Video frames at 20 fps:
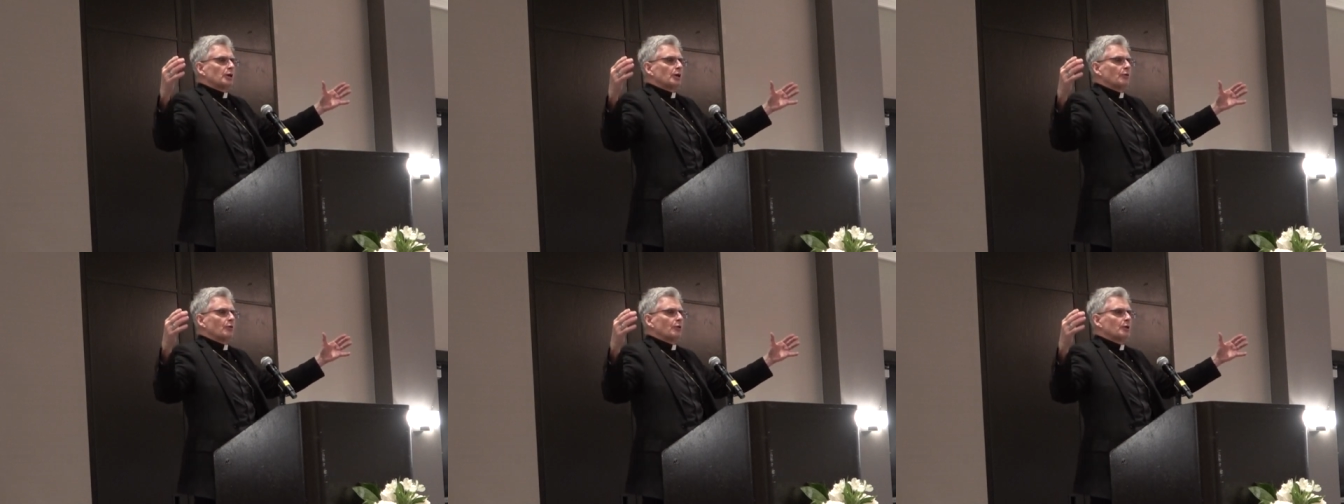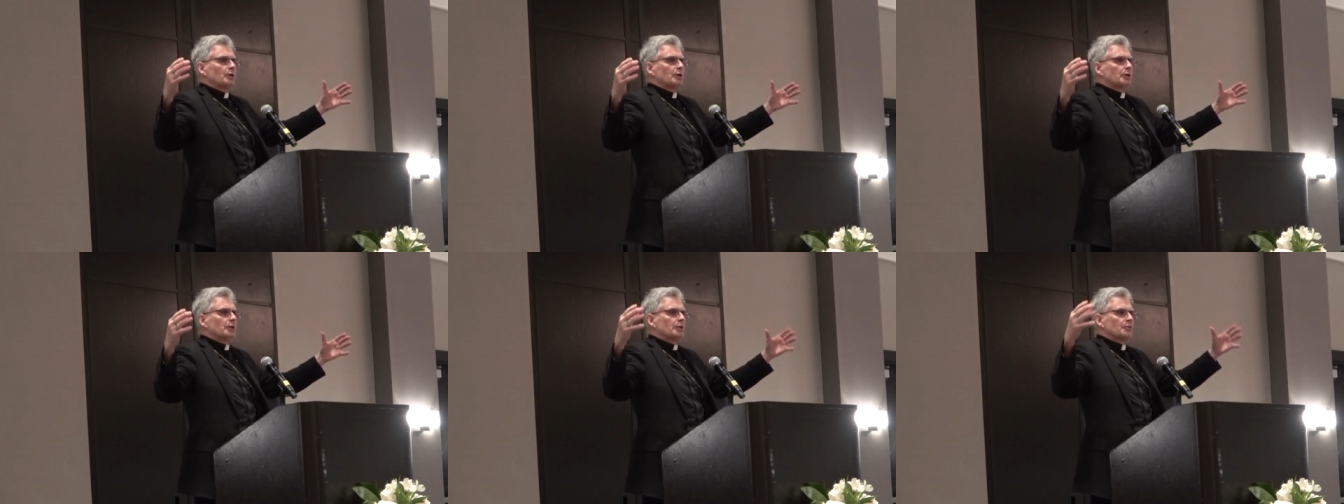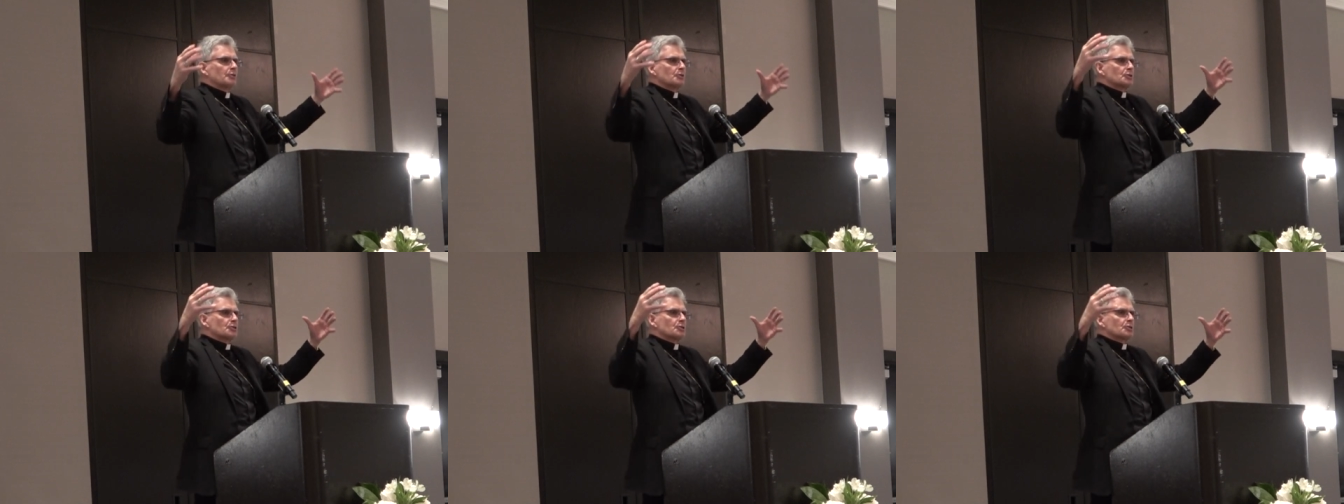
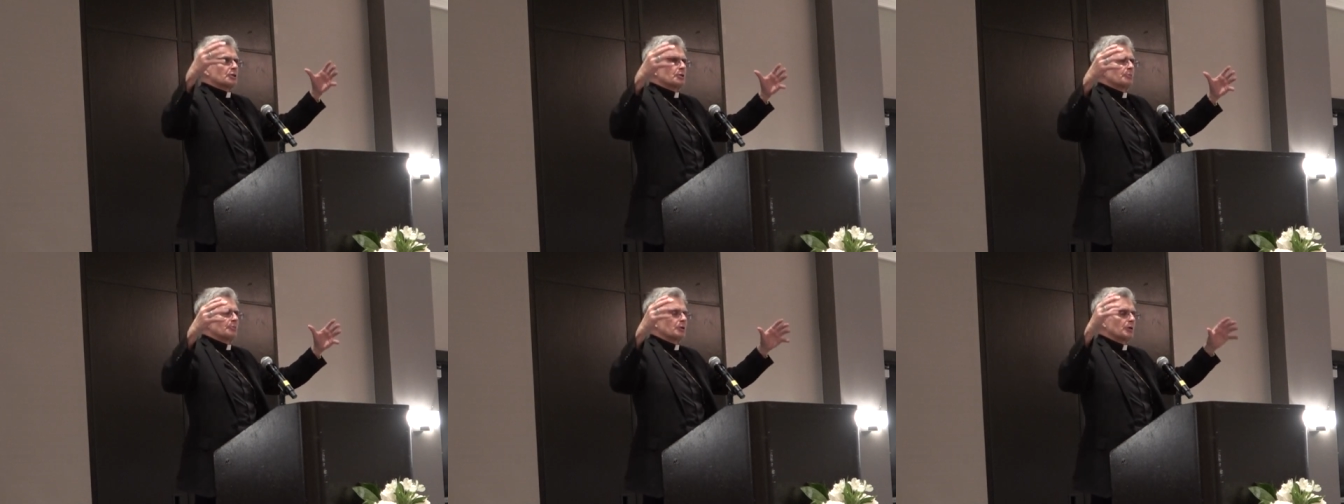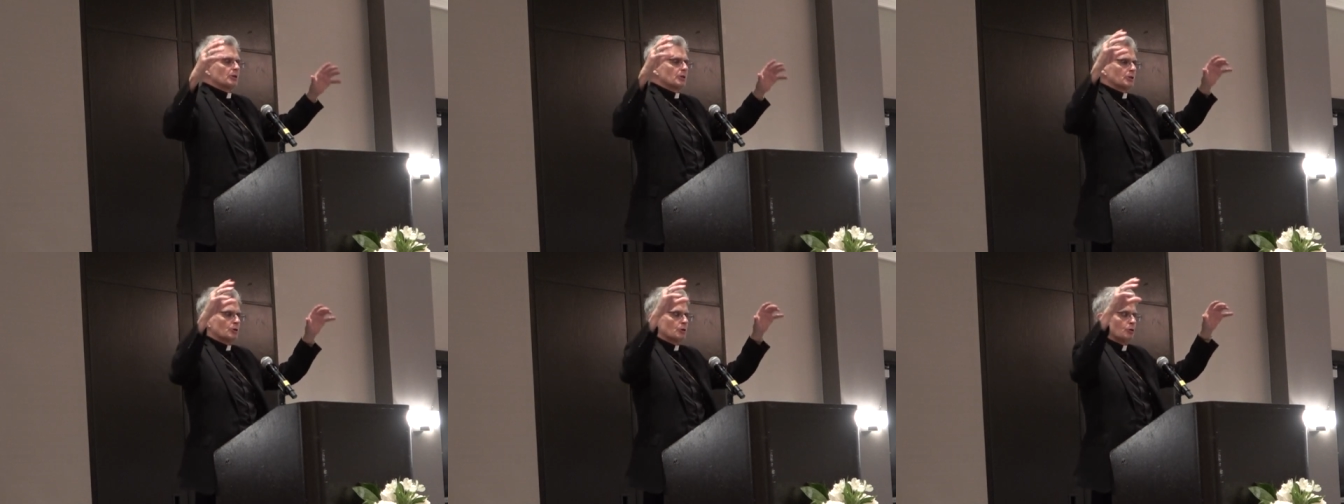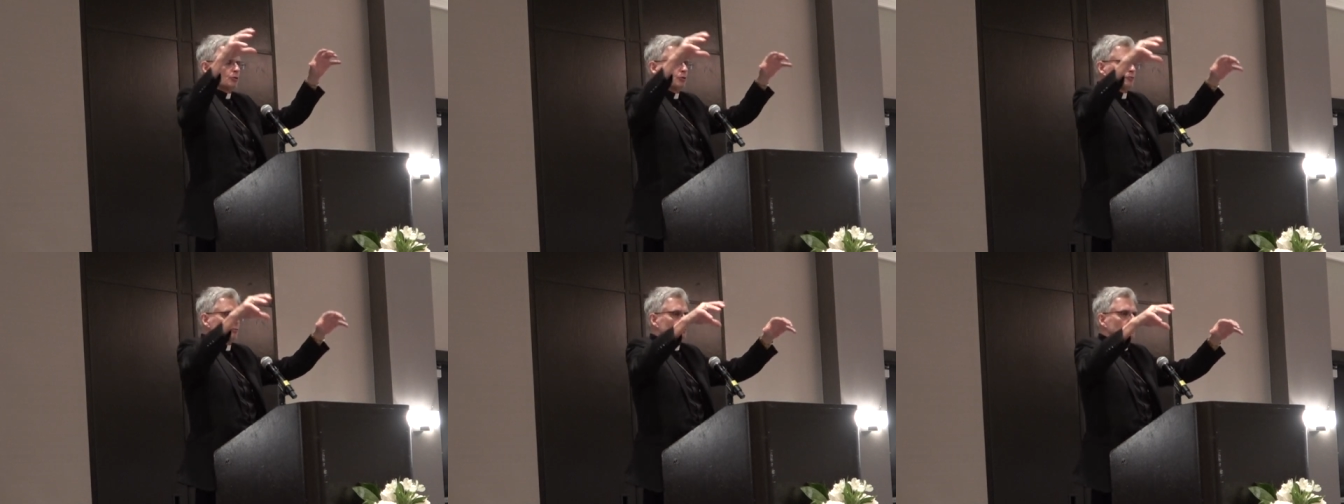area in the seminary
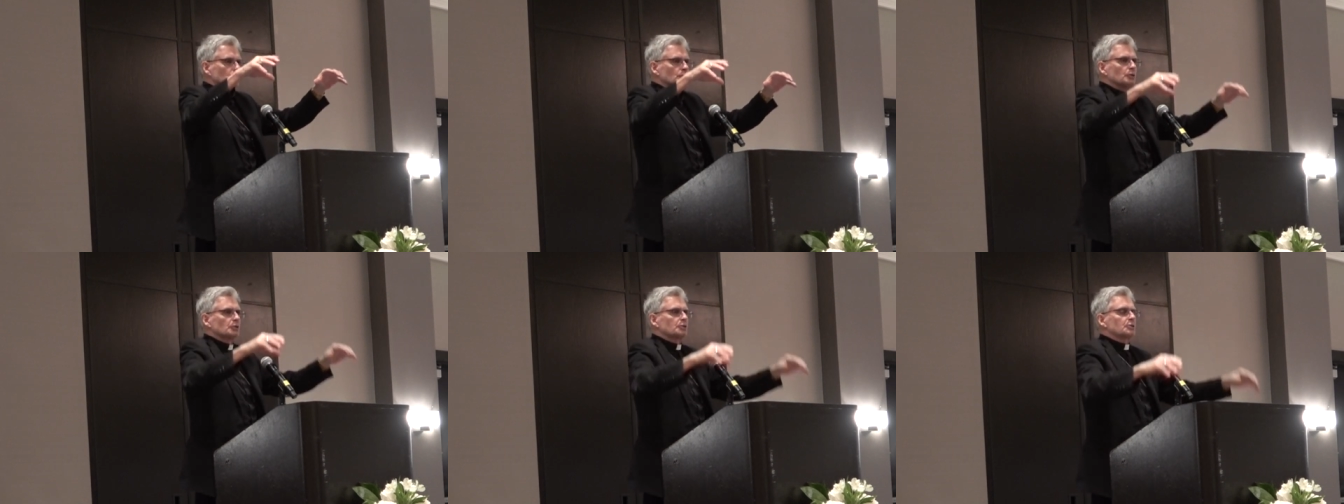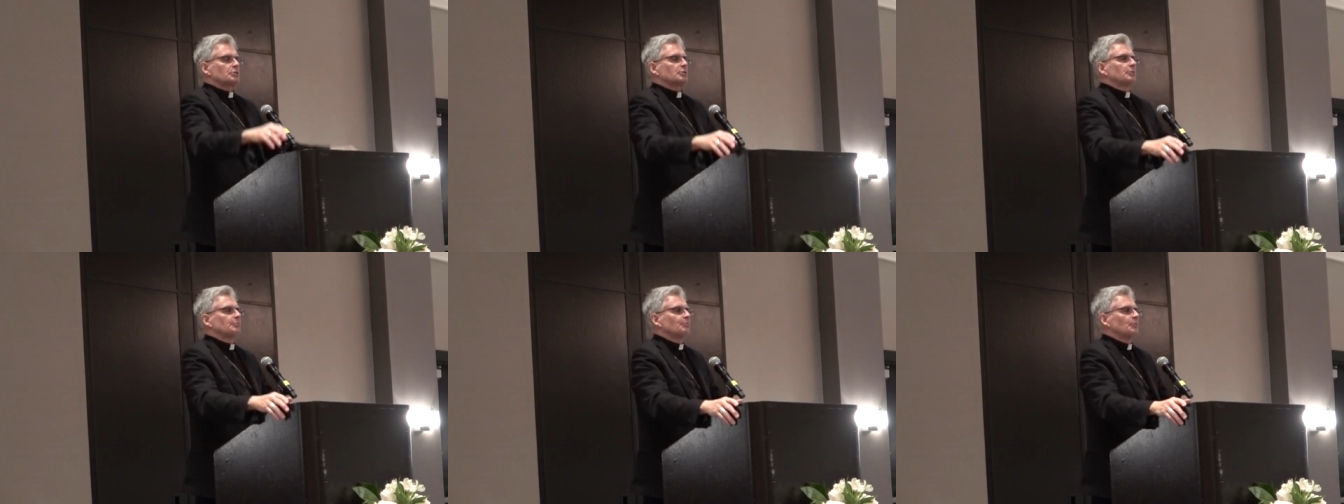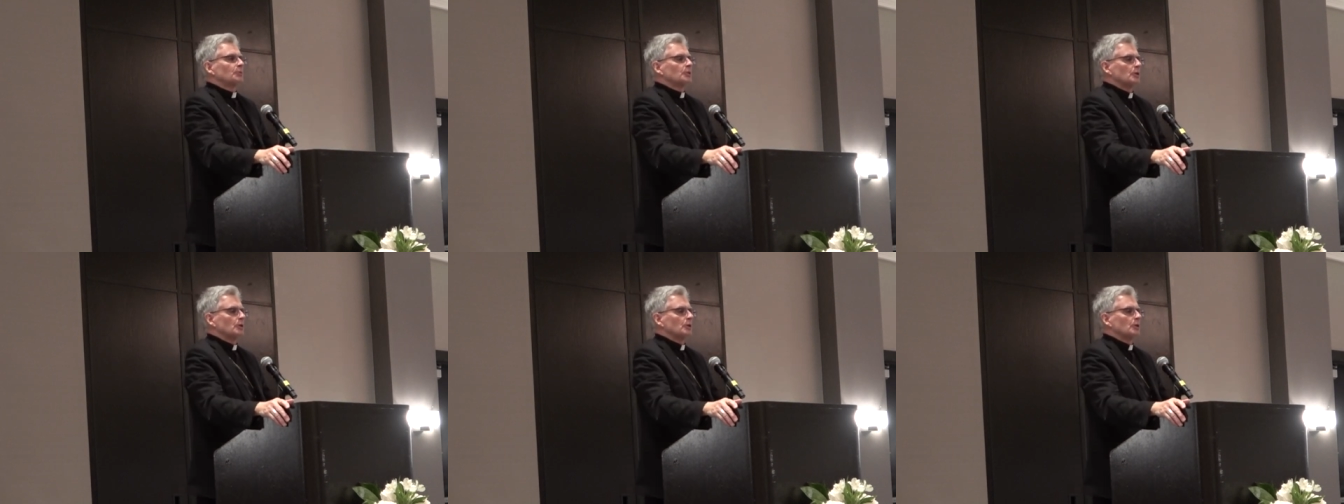that overlooked